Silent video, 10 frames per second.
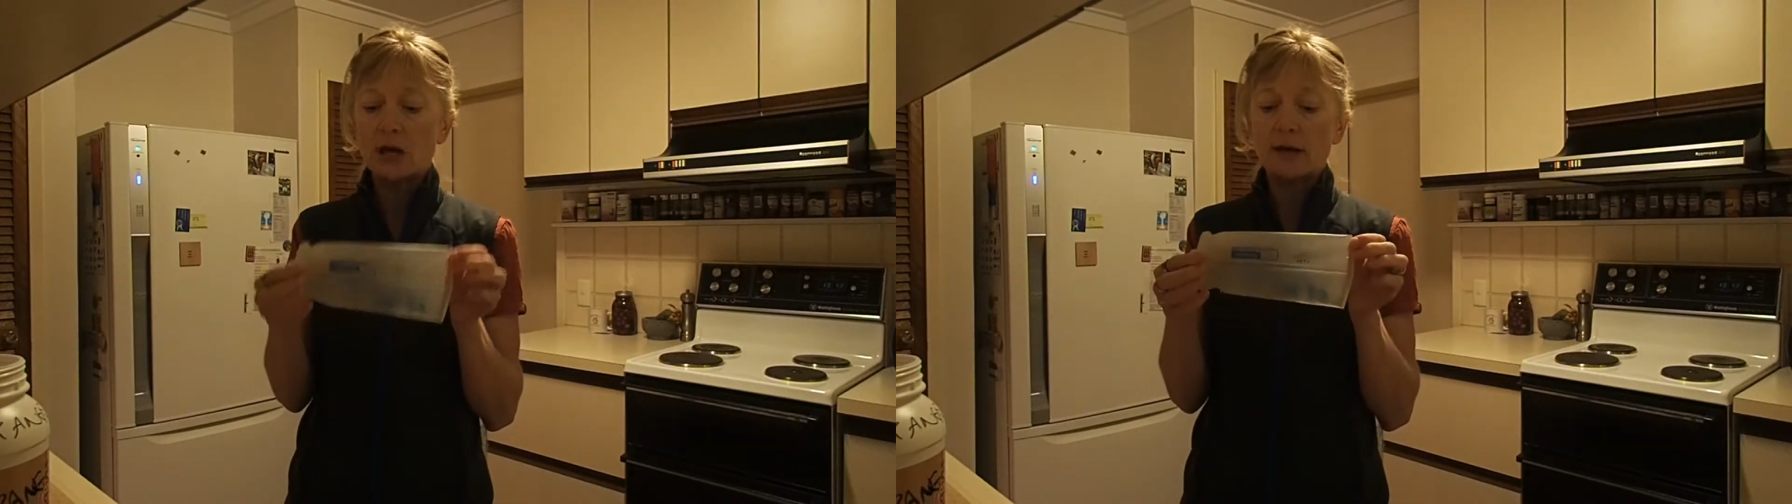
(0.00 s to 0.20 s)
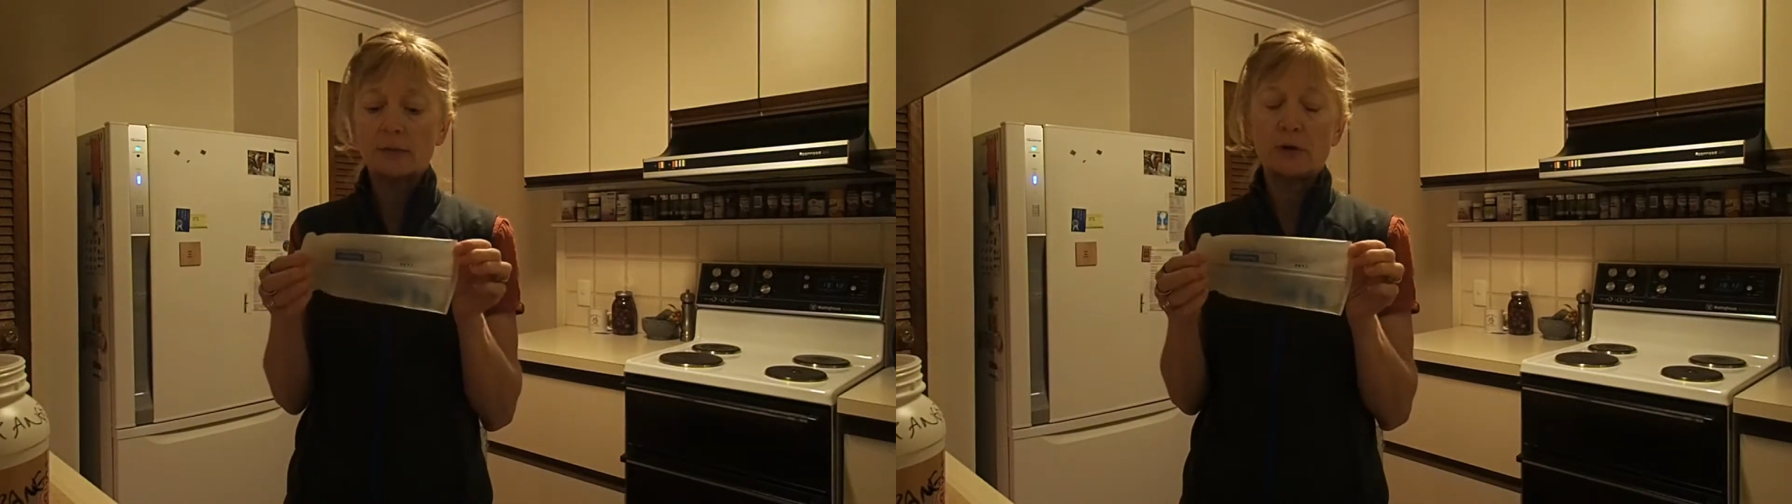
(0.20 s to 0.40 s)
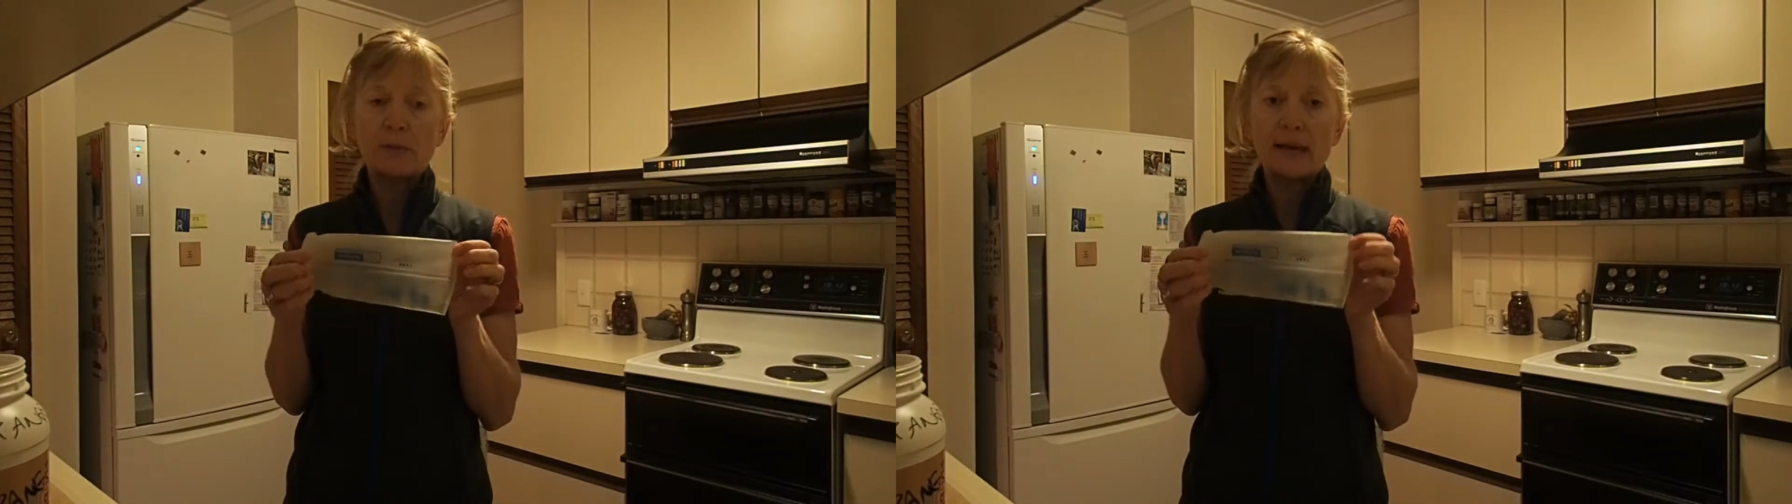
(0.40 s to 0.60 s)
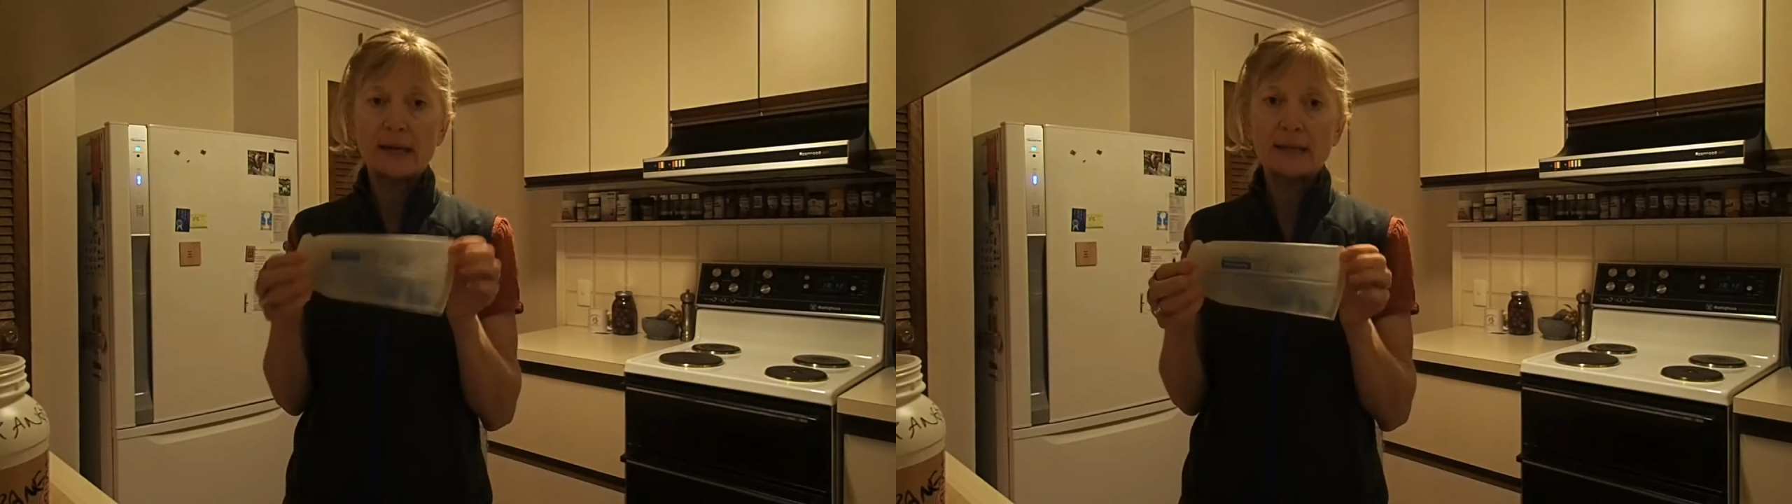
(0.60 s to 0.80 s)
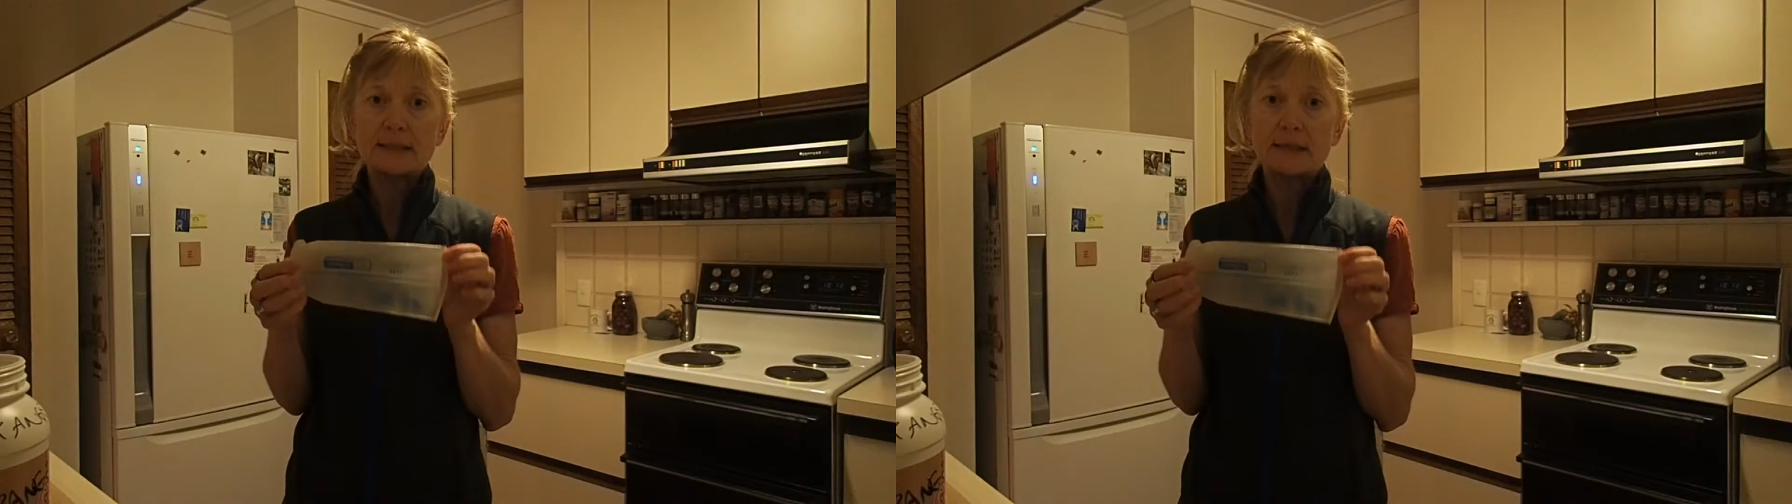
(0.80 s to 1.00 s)
and I'm going to make
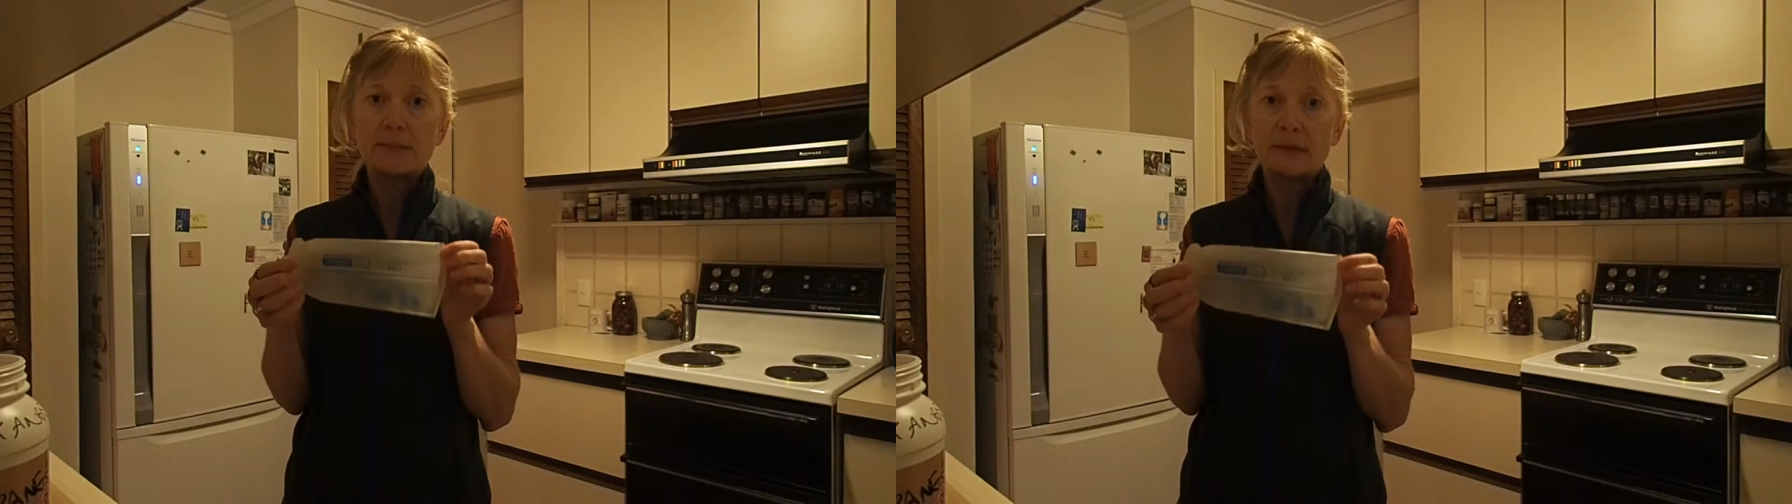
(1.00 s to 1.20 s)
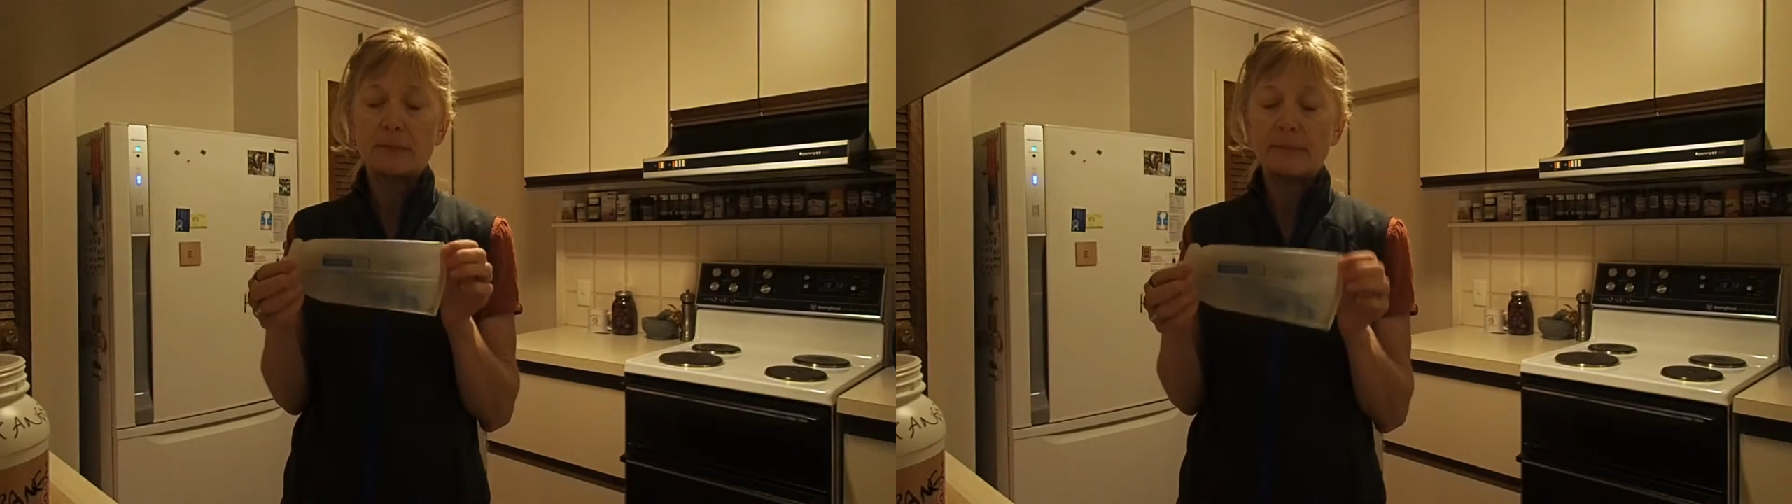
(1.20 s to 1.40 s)
it in something